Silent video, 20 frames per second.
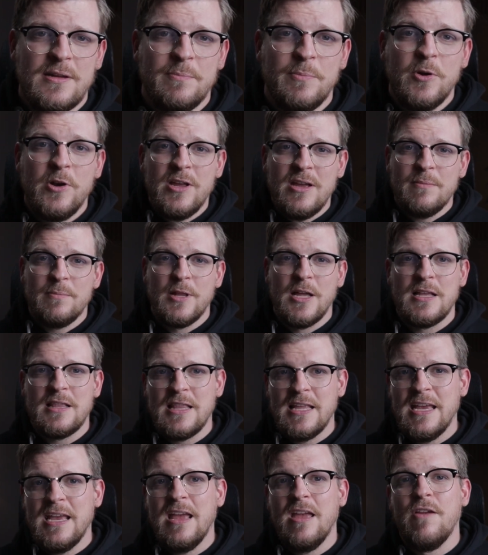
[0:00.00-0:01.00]
Putting it
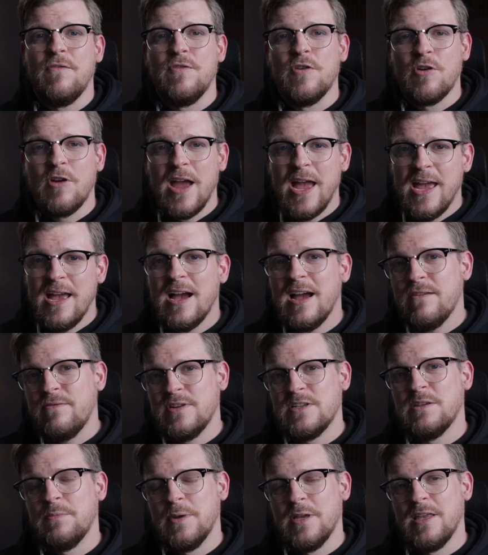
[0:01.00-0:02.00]
bluntly, if your A I
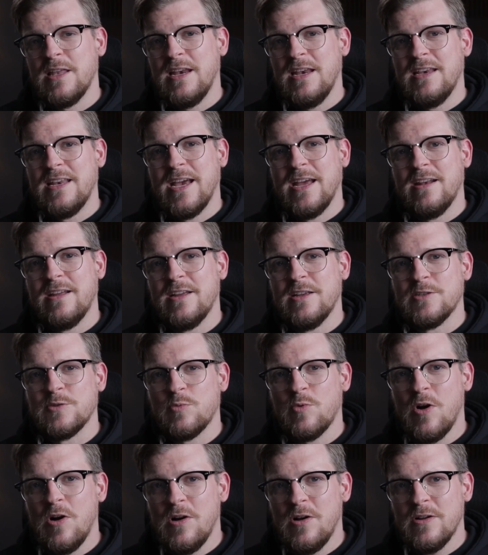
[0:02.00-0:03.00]
visibility data
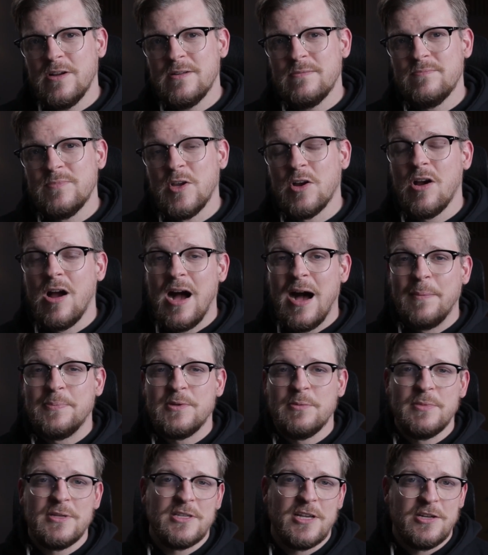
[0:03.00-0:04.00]
is wrong, your
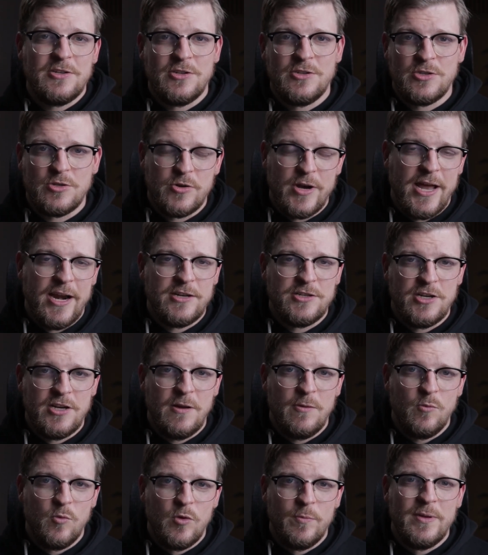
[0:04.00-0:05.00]
optimization
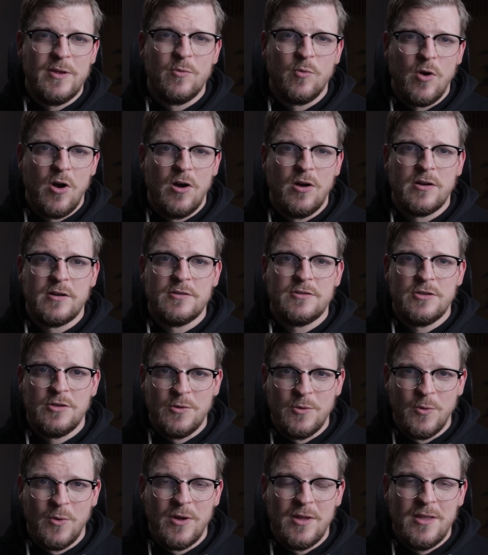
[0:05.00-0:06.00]
strategy will be wrong
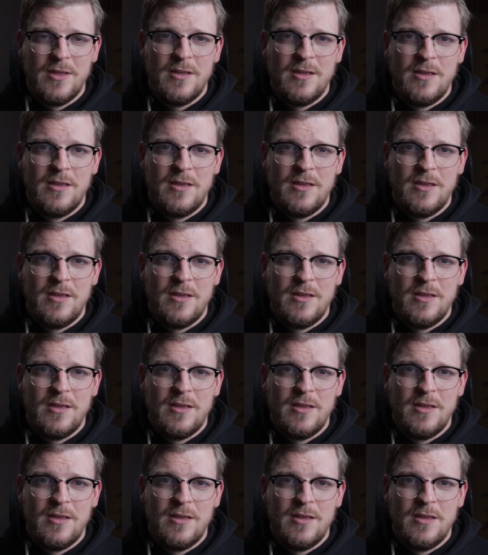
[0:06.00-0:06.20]
too.